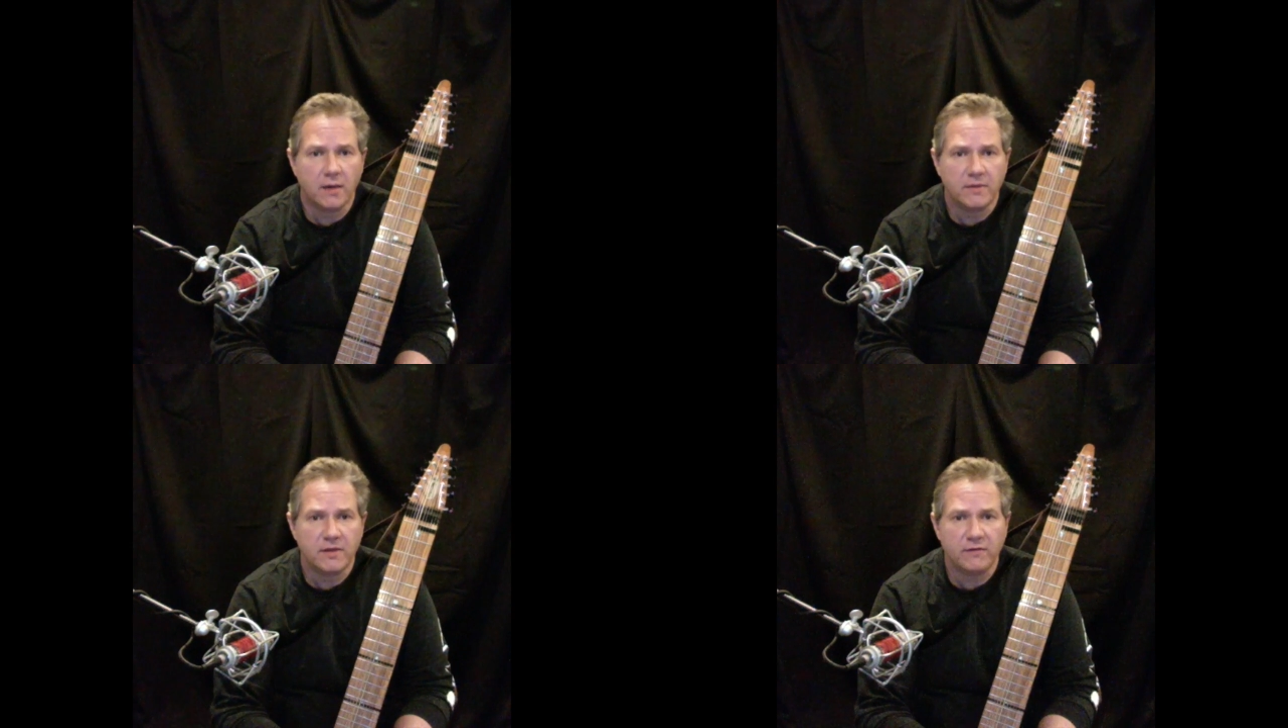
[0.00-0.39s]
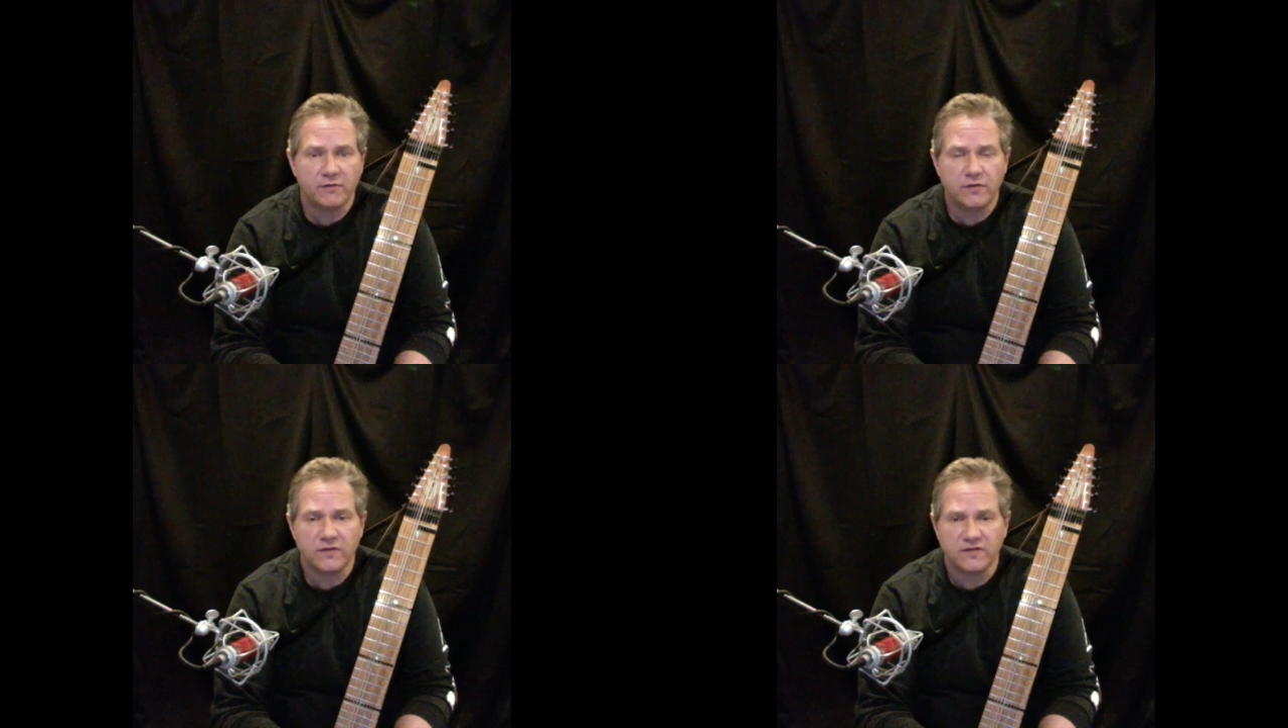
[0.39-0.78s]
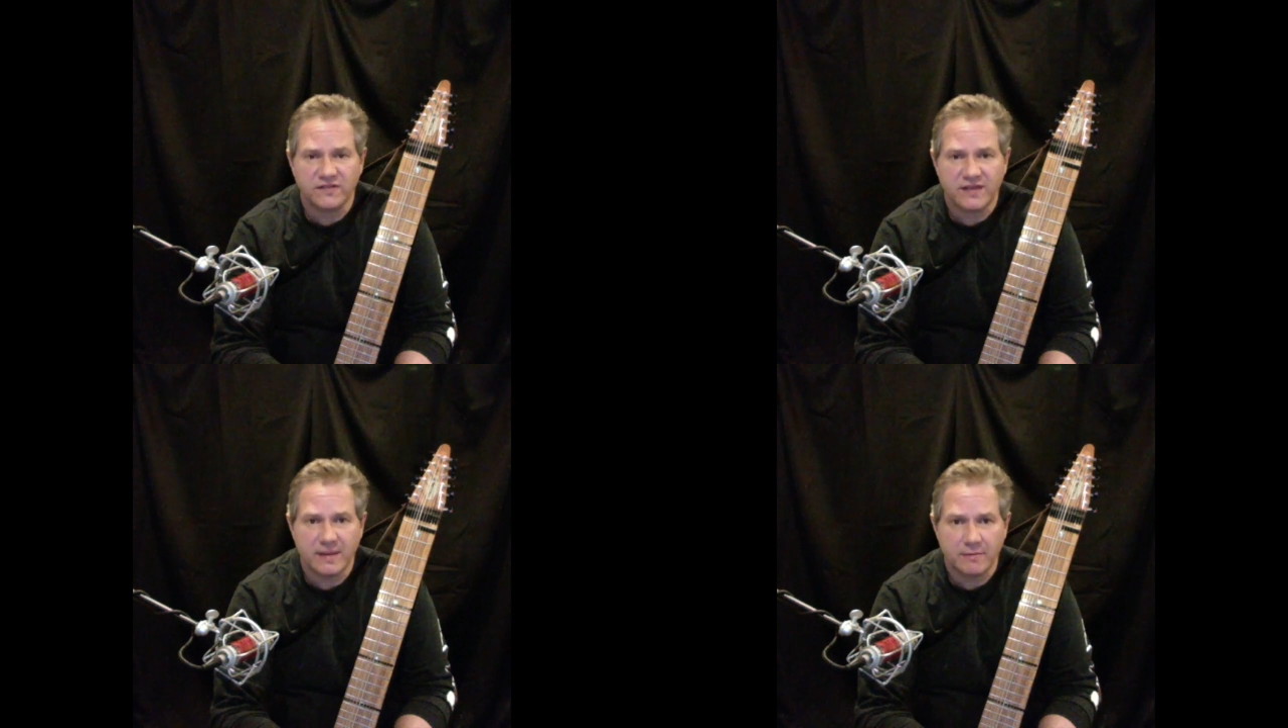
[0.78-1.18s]
You have to do the
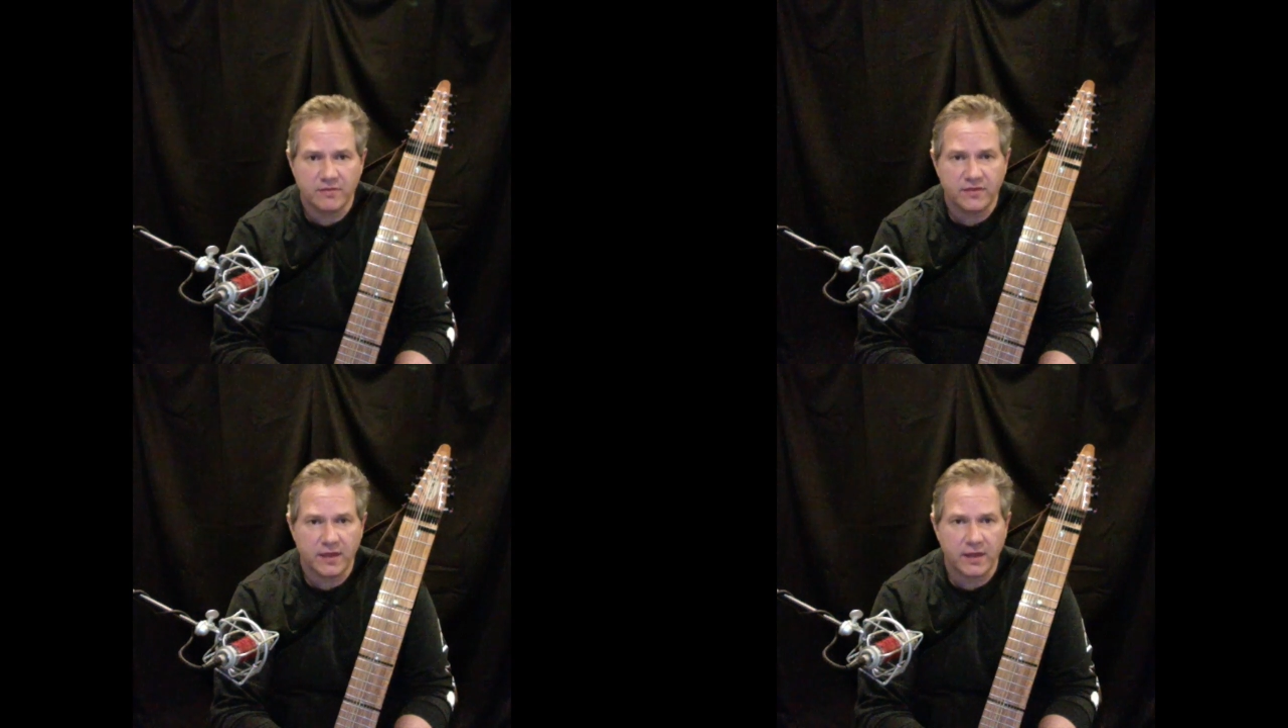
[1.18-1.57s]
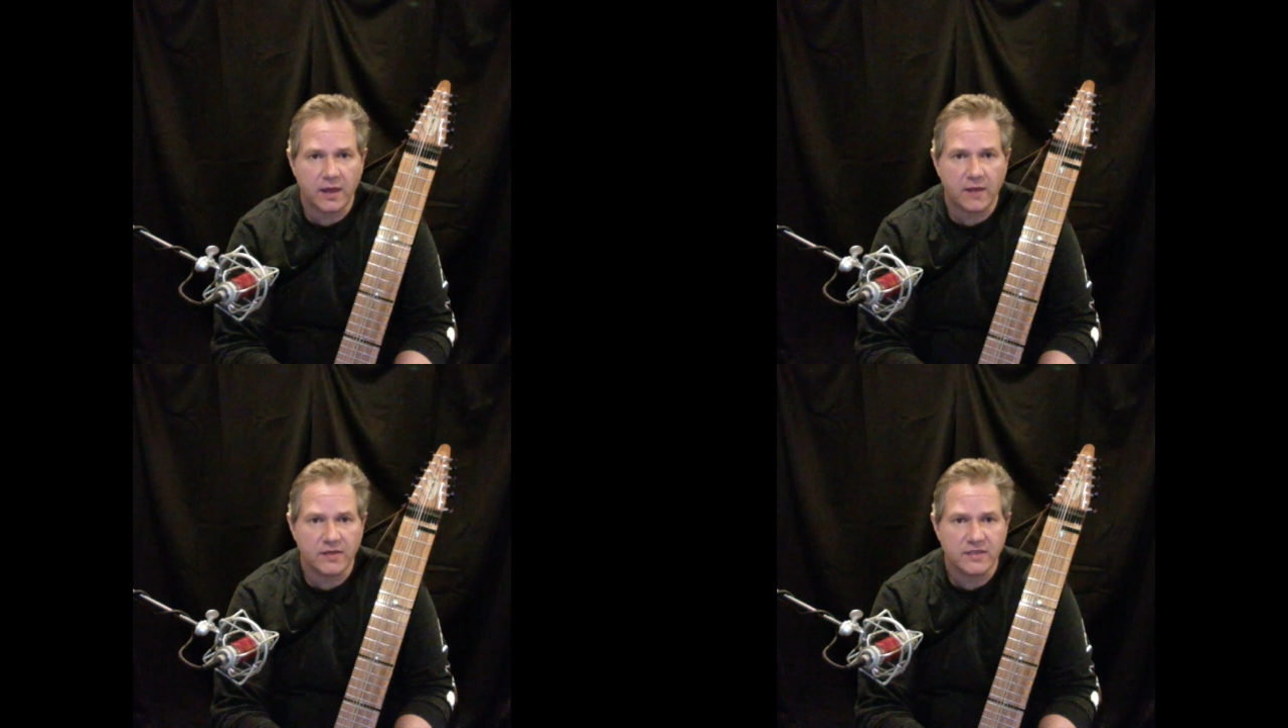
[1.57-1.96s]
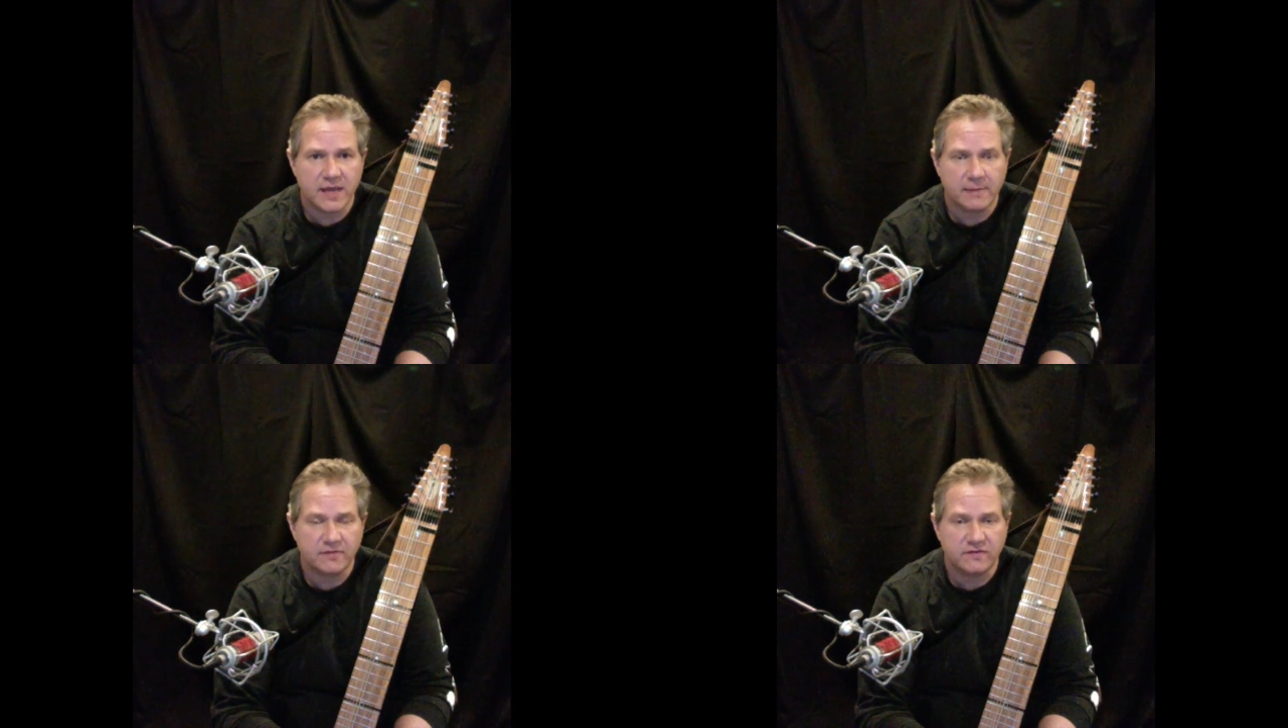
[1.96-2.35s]
same thing on the
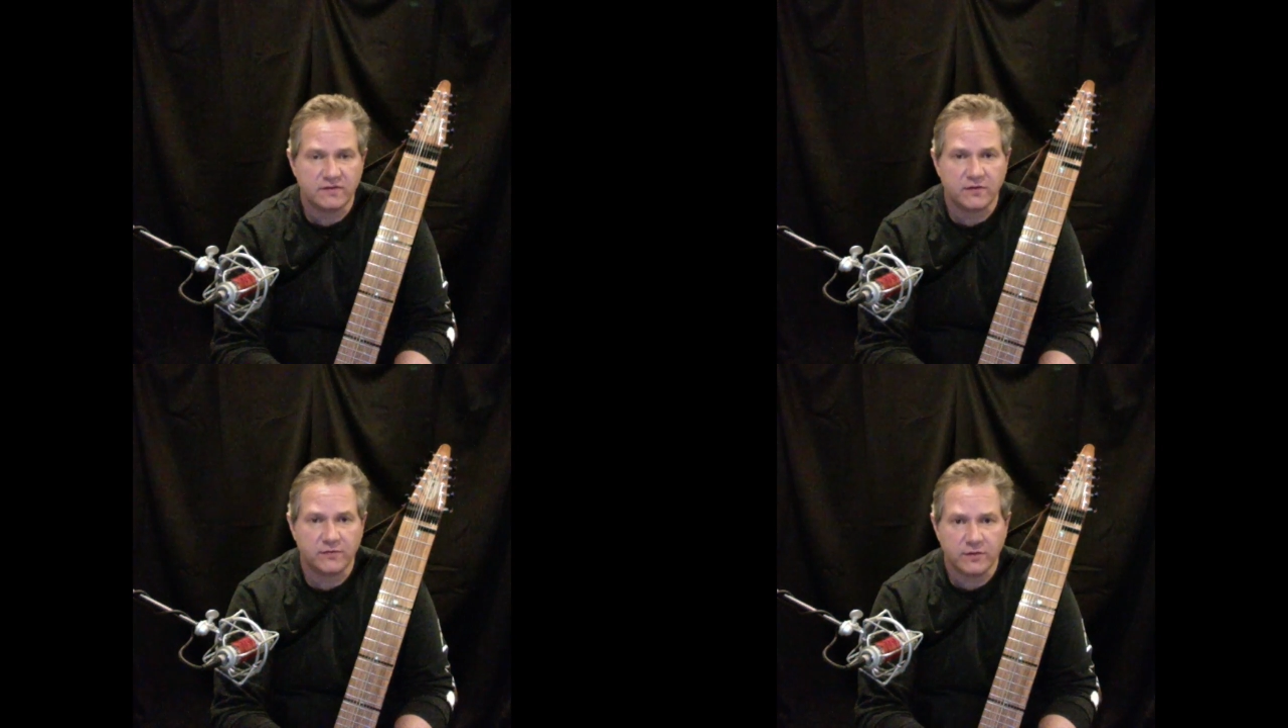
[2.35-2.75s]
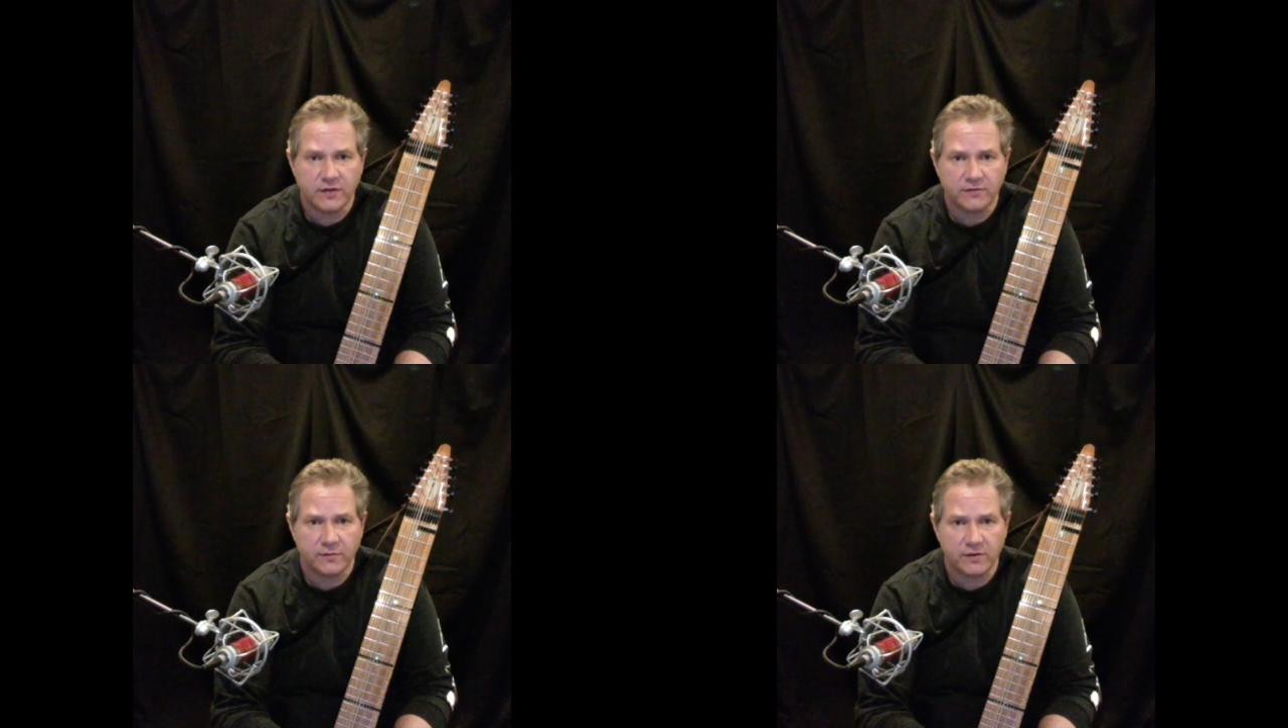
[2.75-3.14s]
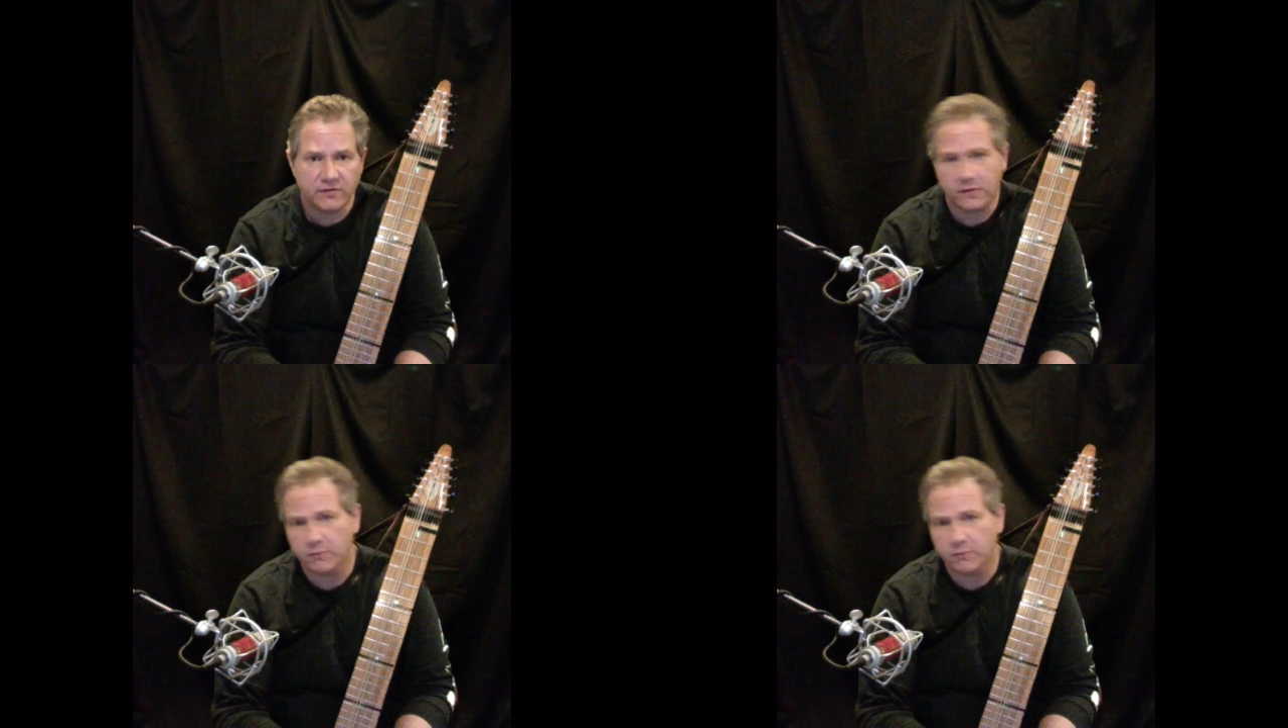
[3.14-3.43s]
Chapman Stick for a different reason.